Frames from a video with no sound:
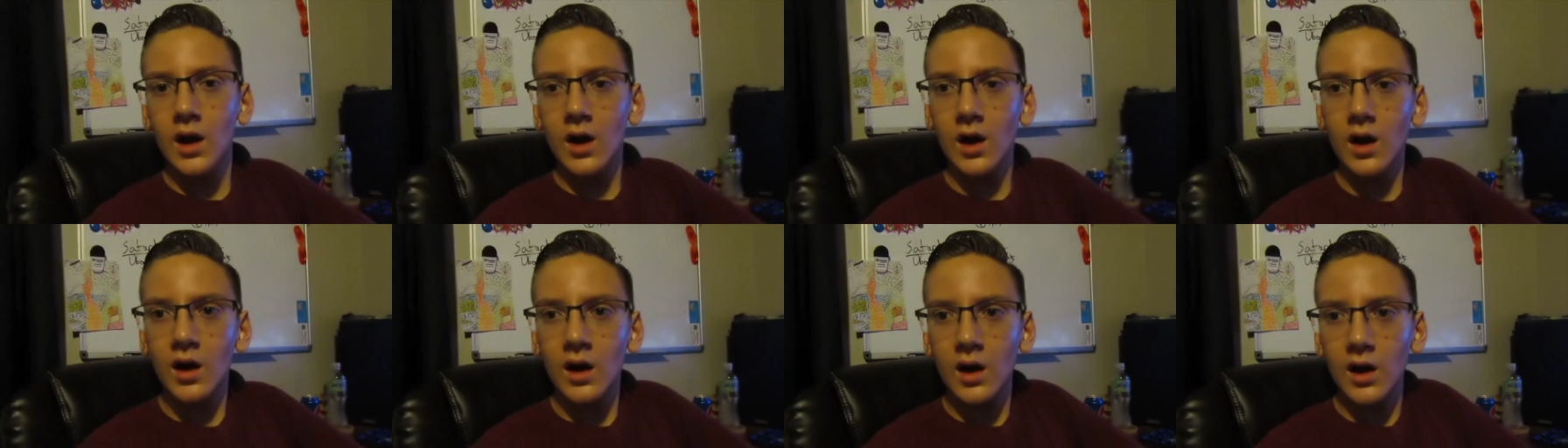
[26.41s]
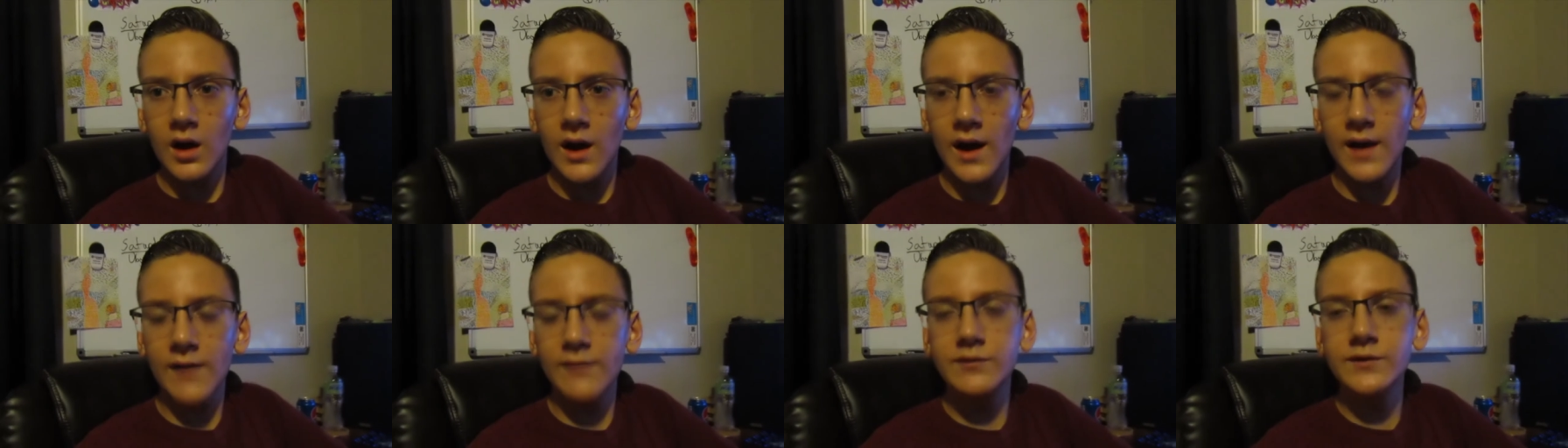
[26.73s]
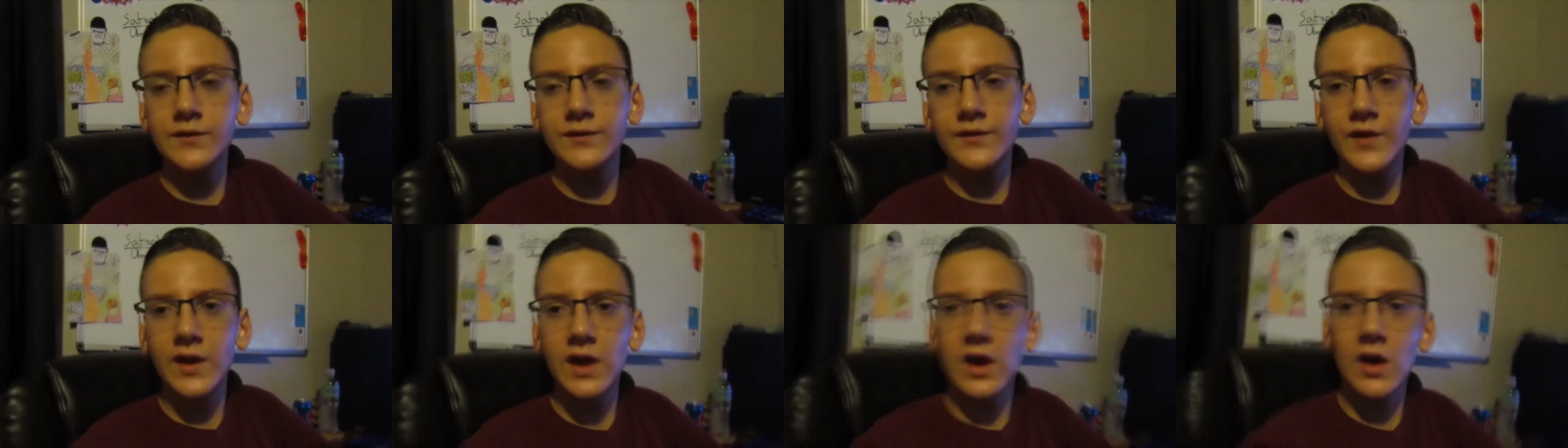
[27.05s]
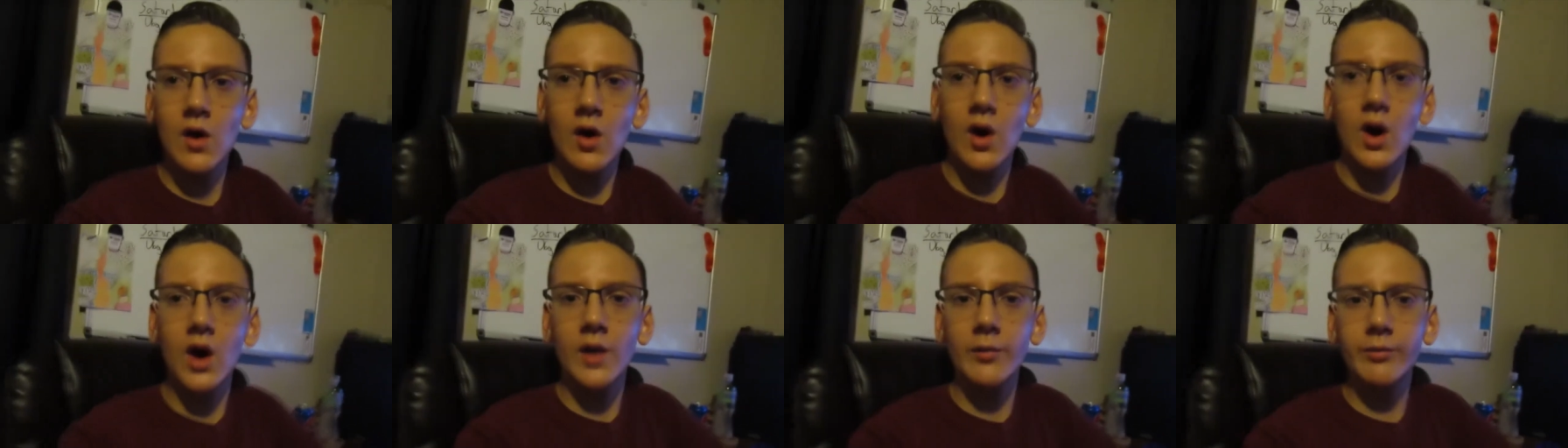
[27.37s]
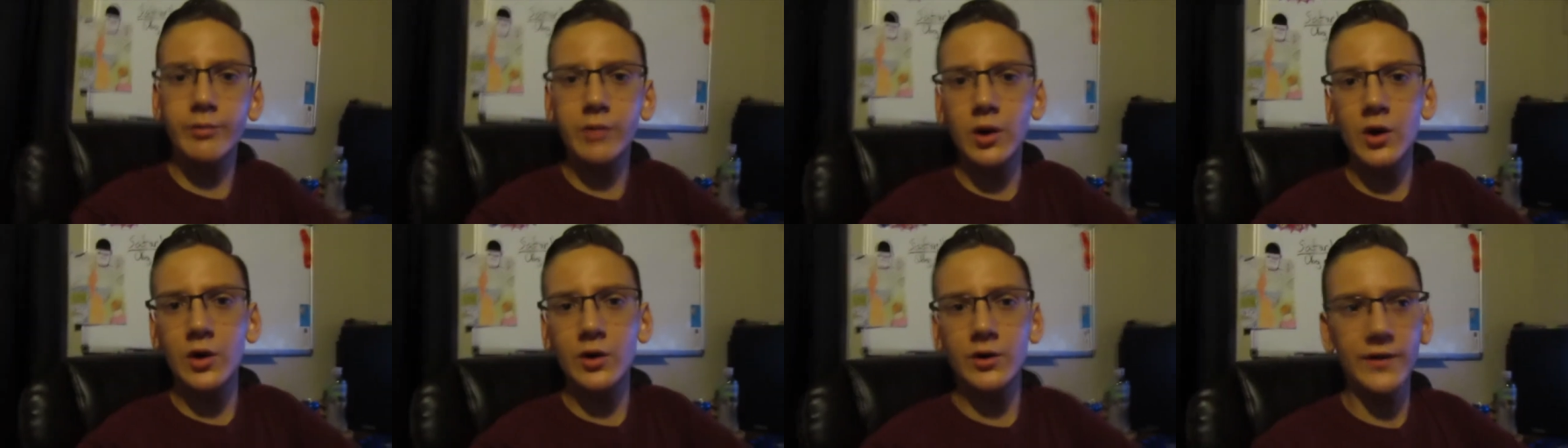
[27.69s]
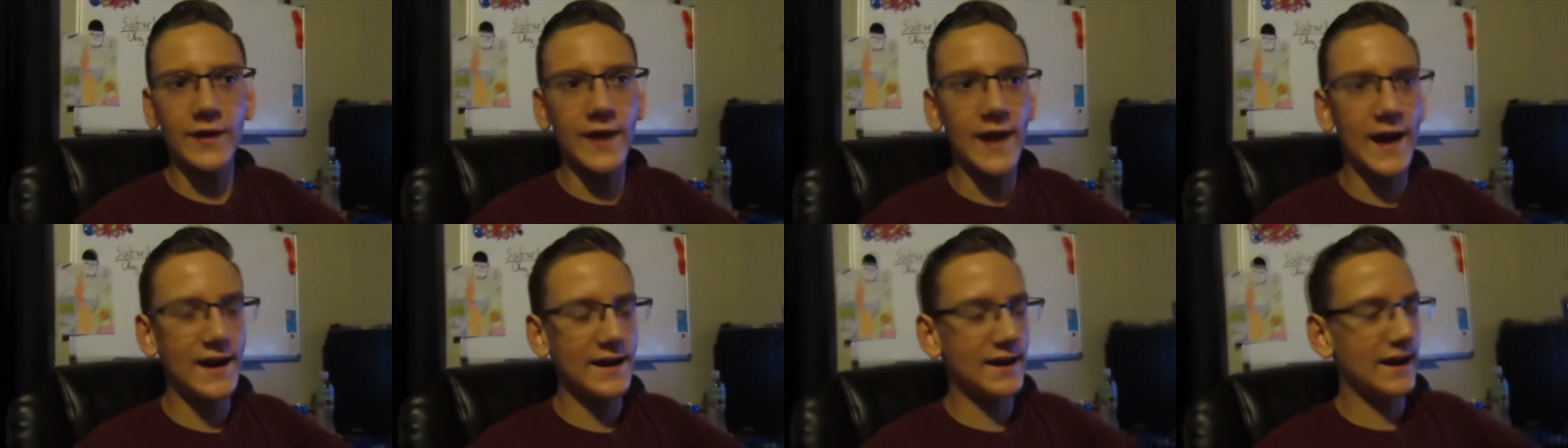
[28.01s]
uh, having the video
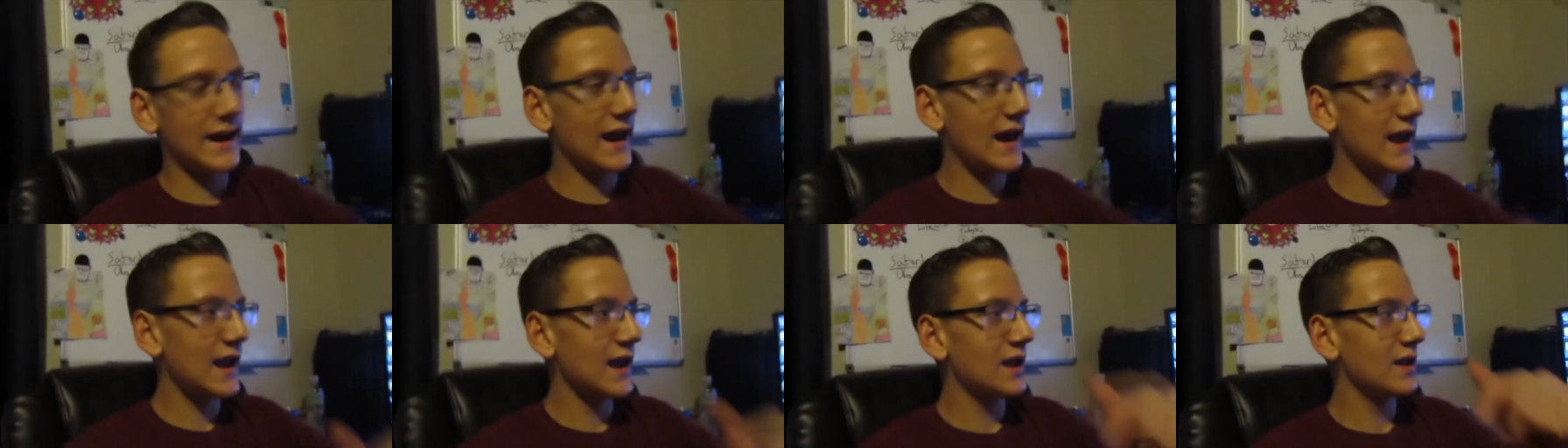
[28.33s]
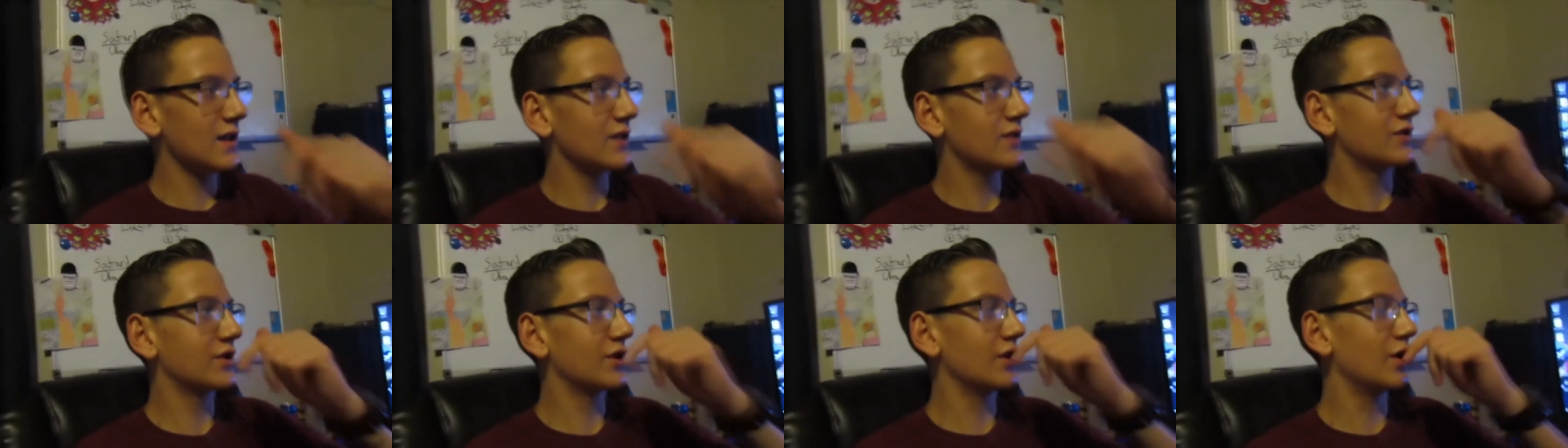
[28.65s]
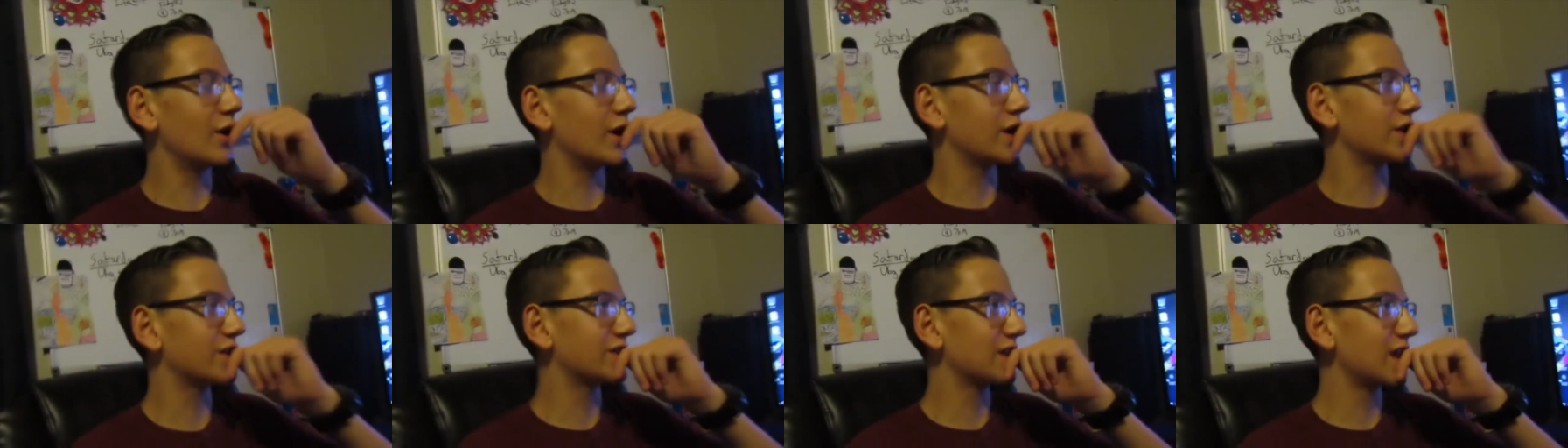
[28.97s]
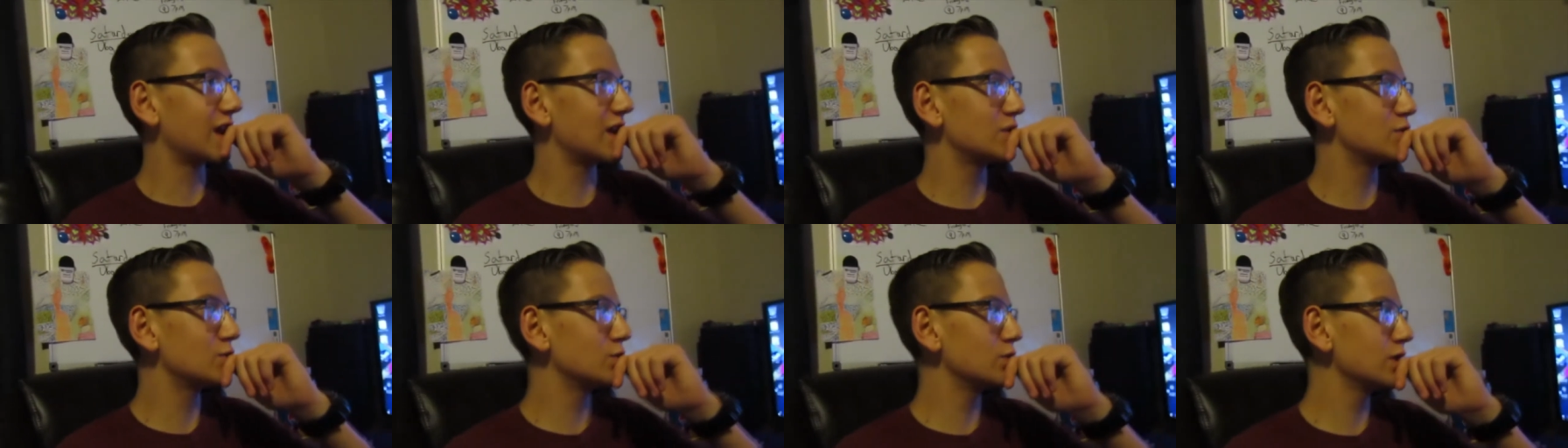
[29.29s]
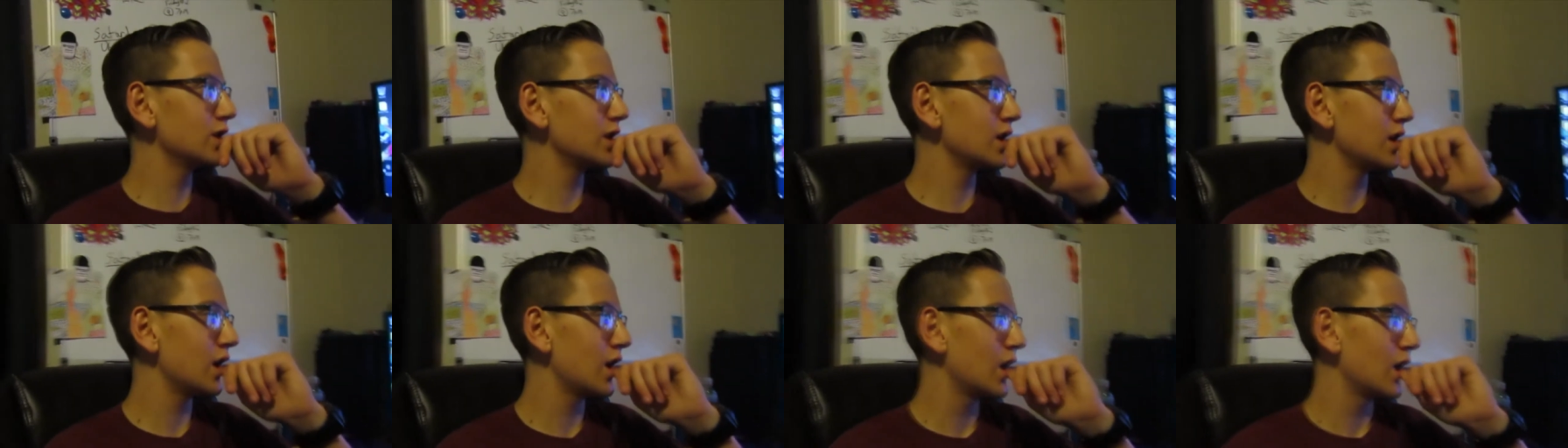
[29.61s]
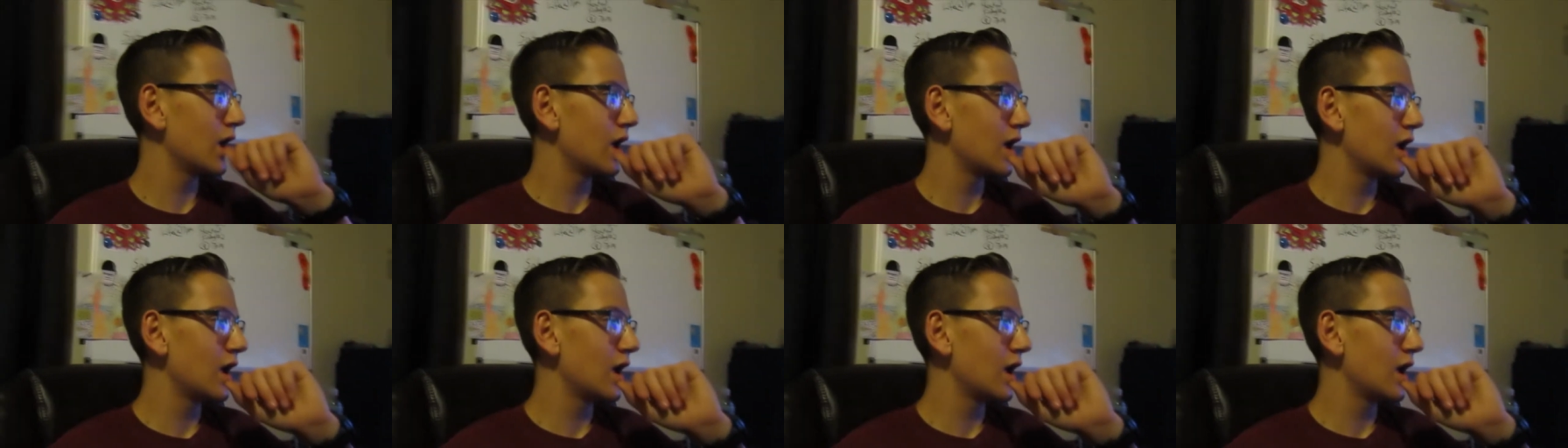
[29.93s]
upload that day. So I schedule it.